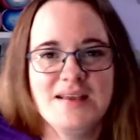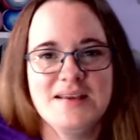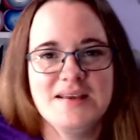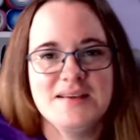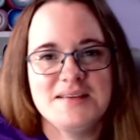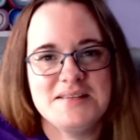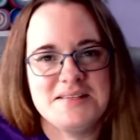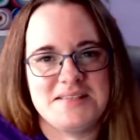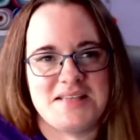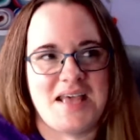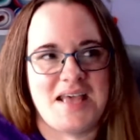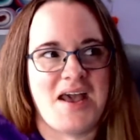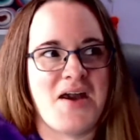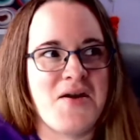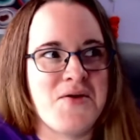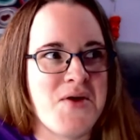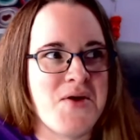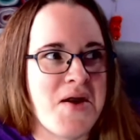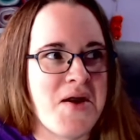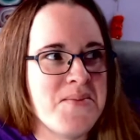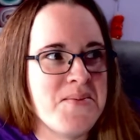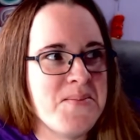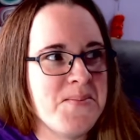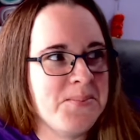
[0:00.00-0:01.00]
So
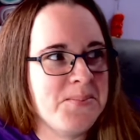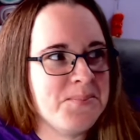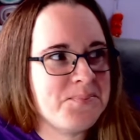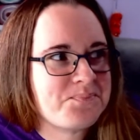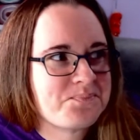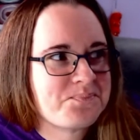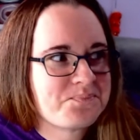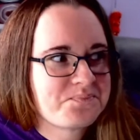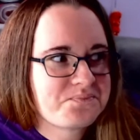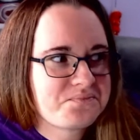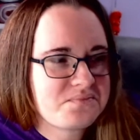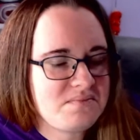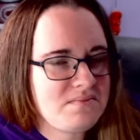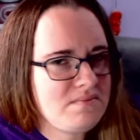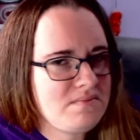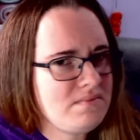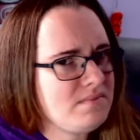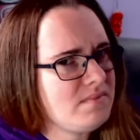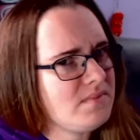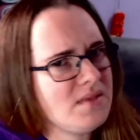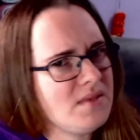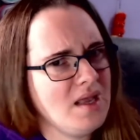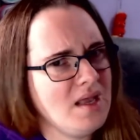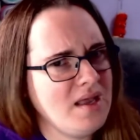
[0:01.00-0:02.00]

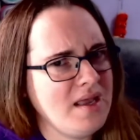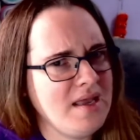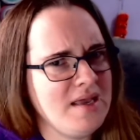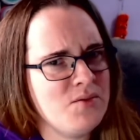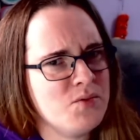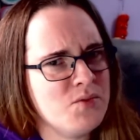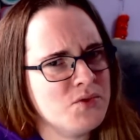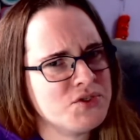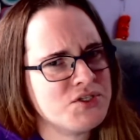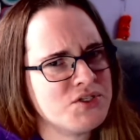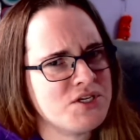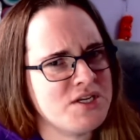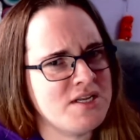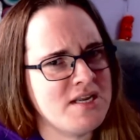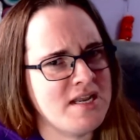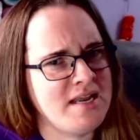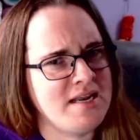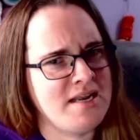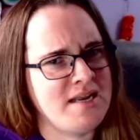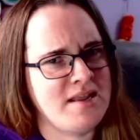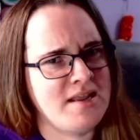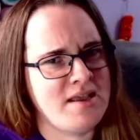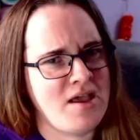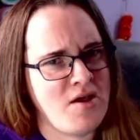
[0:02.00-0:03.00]
he wasn't
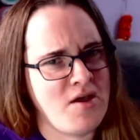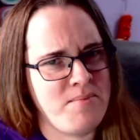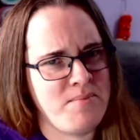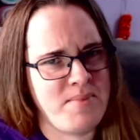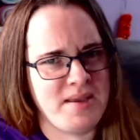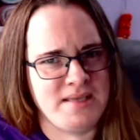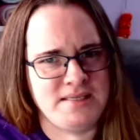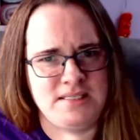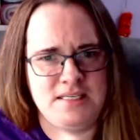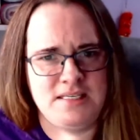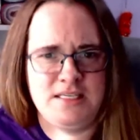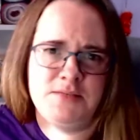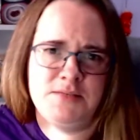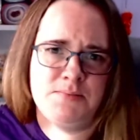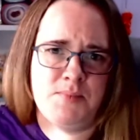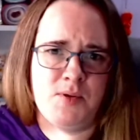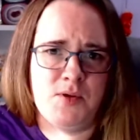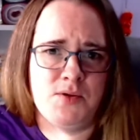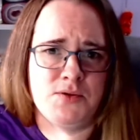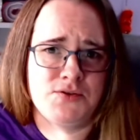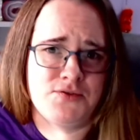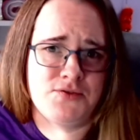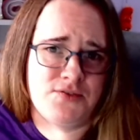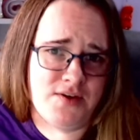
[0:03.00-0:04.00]
in her bestest
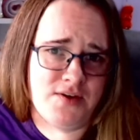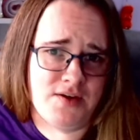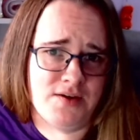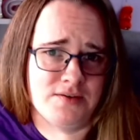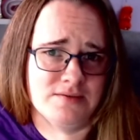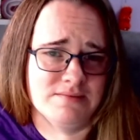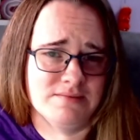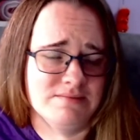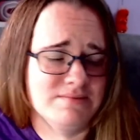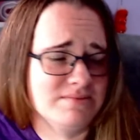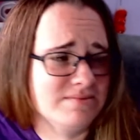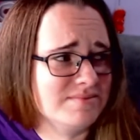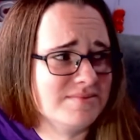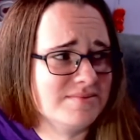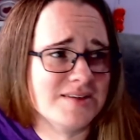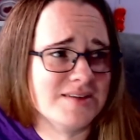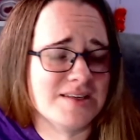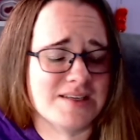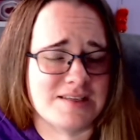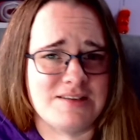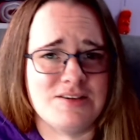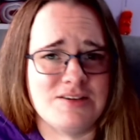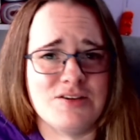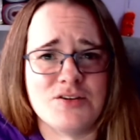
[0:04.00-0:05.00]
books for
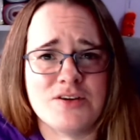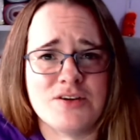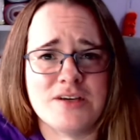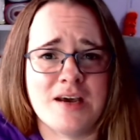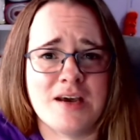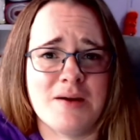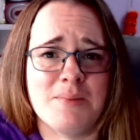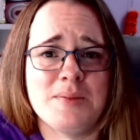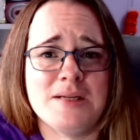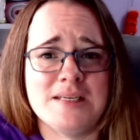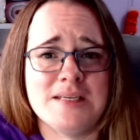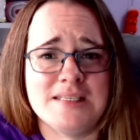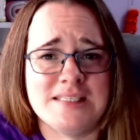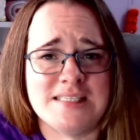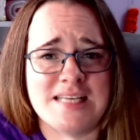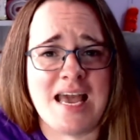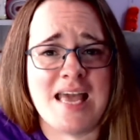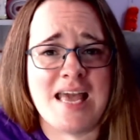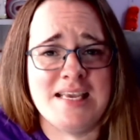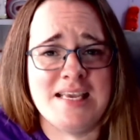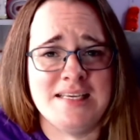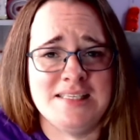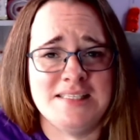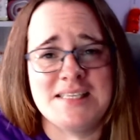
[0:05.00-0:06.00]
a good couple of
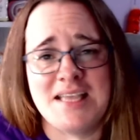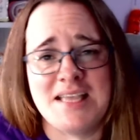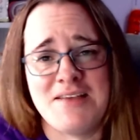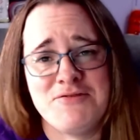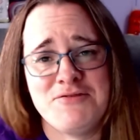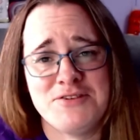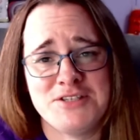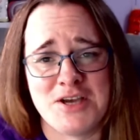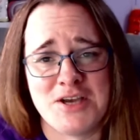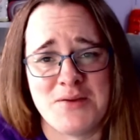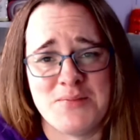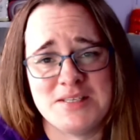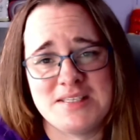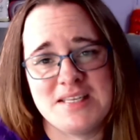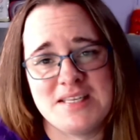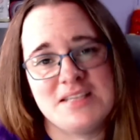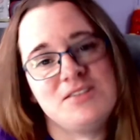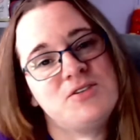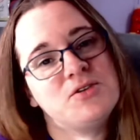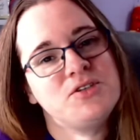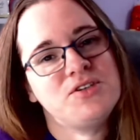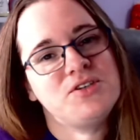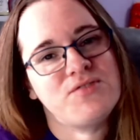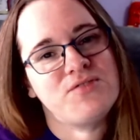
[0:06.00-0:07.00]
days. Every time I said
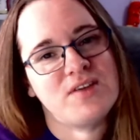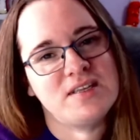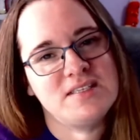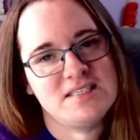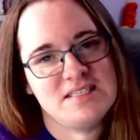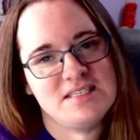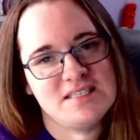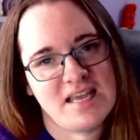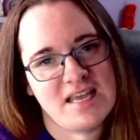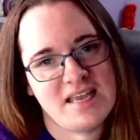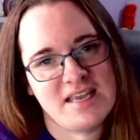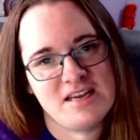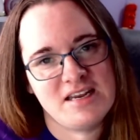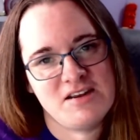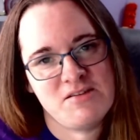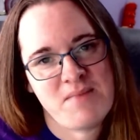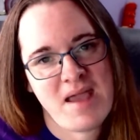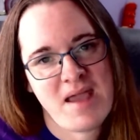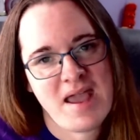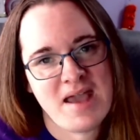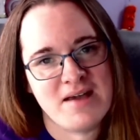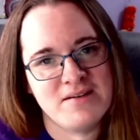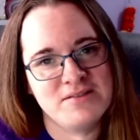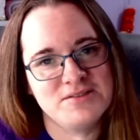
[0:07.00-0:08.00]
to her, do you fancy taking him
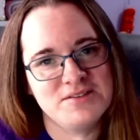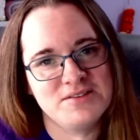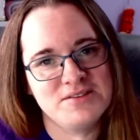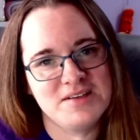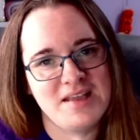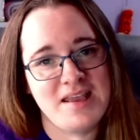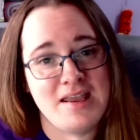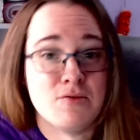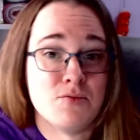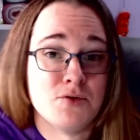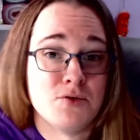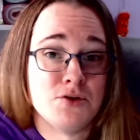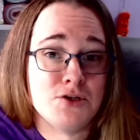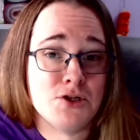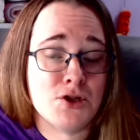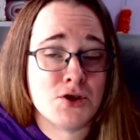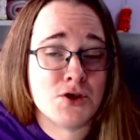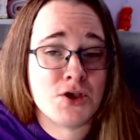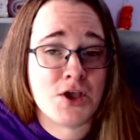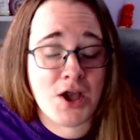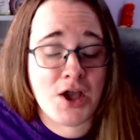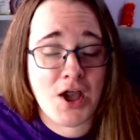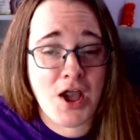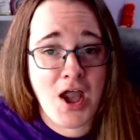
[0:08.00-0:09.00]
out, he would
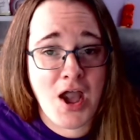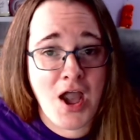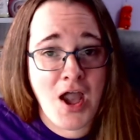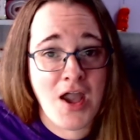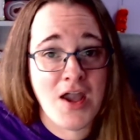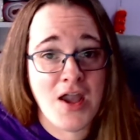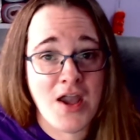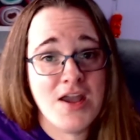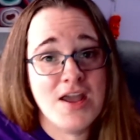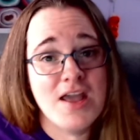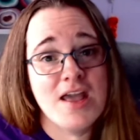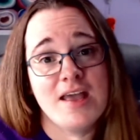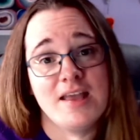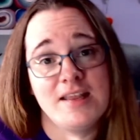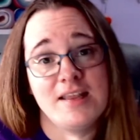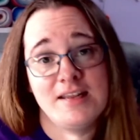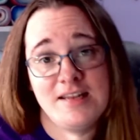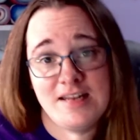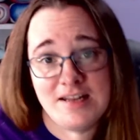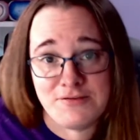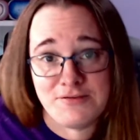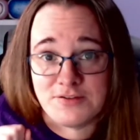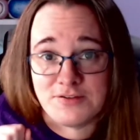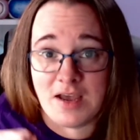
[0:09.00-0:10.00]
look at her
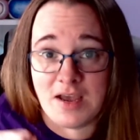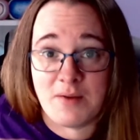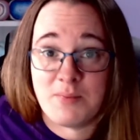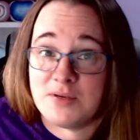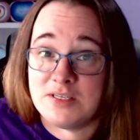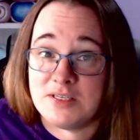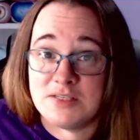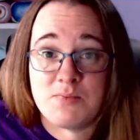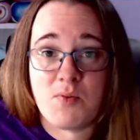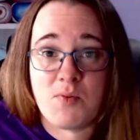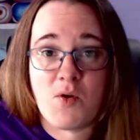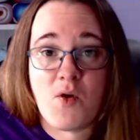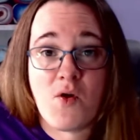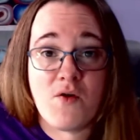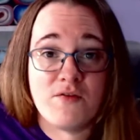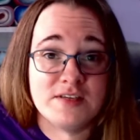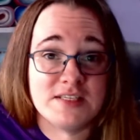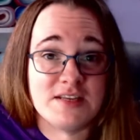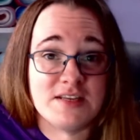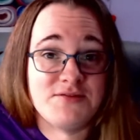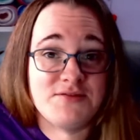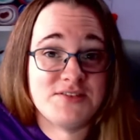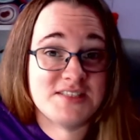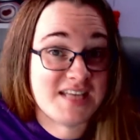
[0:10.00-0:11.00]
and lift up his paw
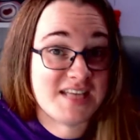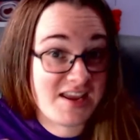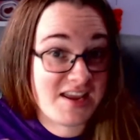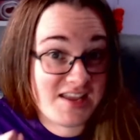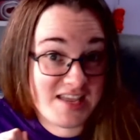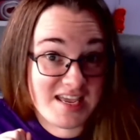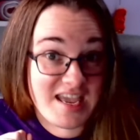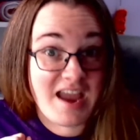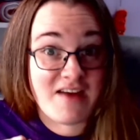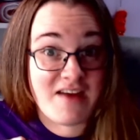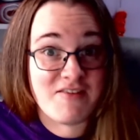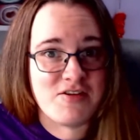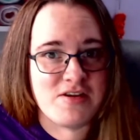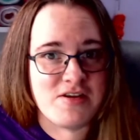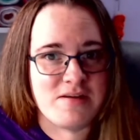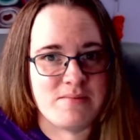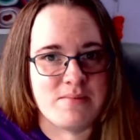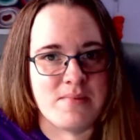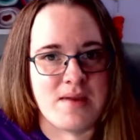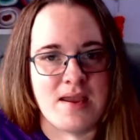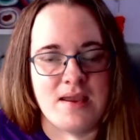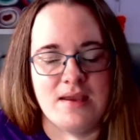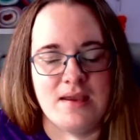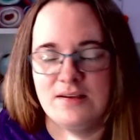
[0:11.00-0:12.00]
as if to say, you're carrying
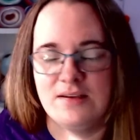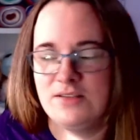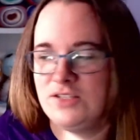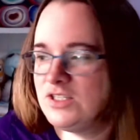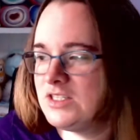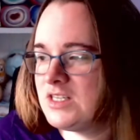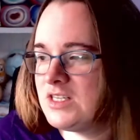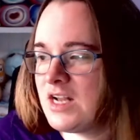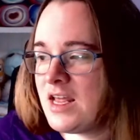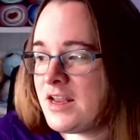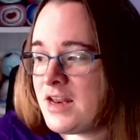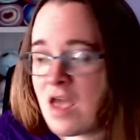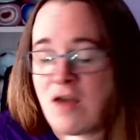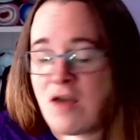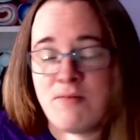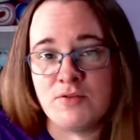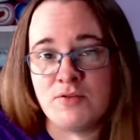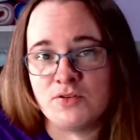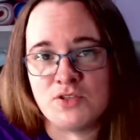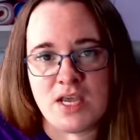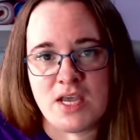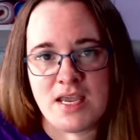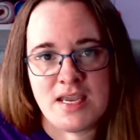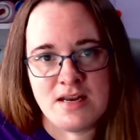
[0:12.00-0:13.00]
me. And she's like, no, I'm
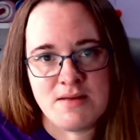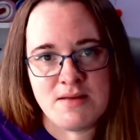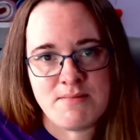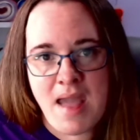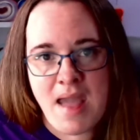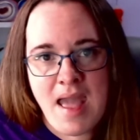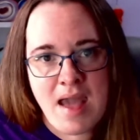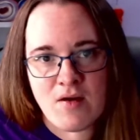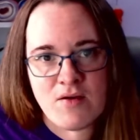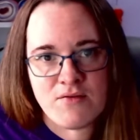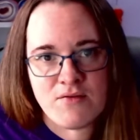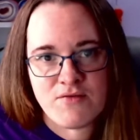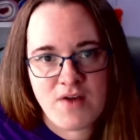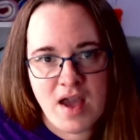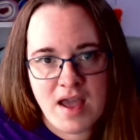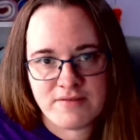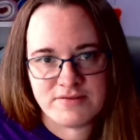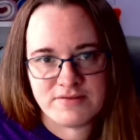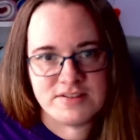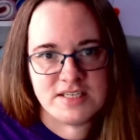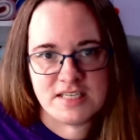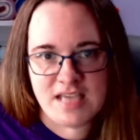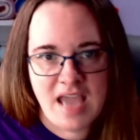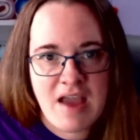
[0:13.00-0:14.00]
not taking him out. If I
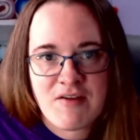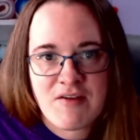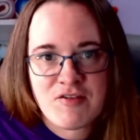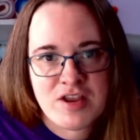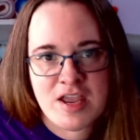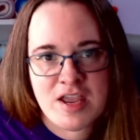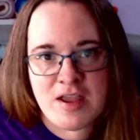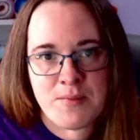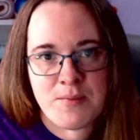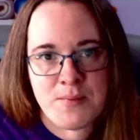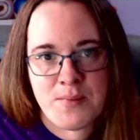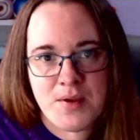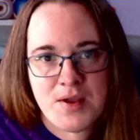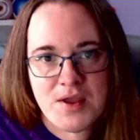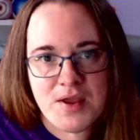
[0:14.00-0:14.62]
have to carry him,